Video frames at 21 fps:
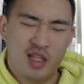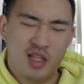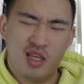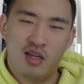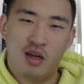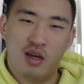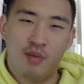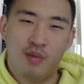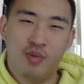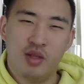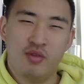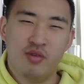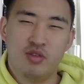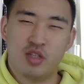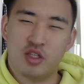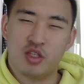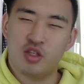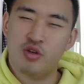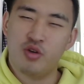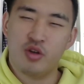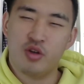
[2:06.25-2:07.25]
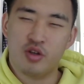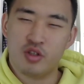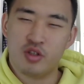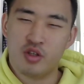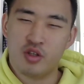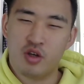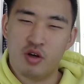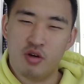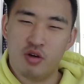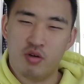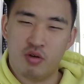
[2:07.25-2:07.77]
believe it was like 2 years
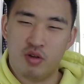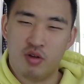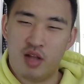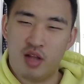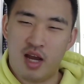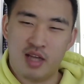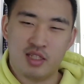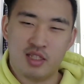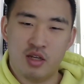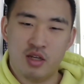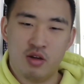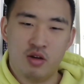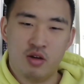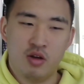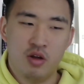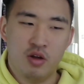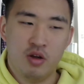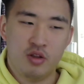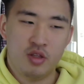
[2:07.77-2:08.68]
ago or last year,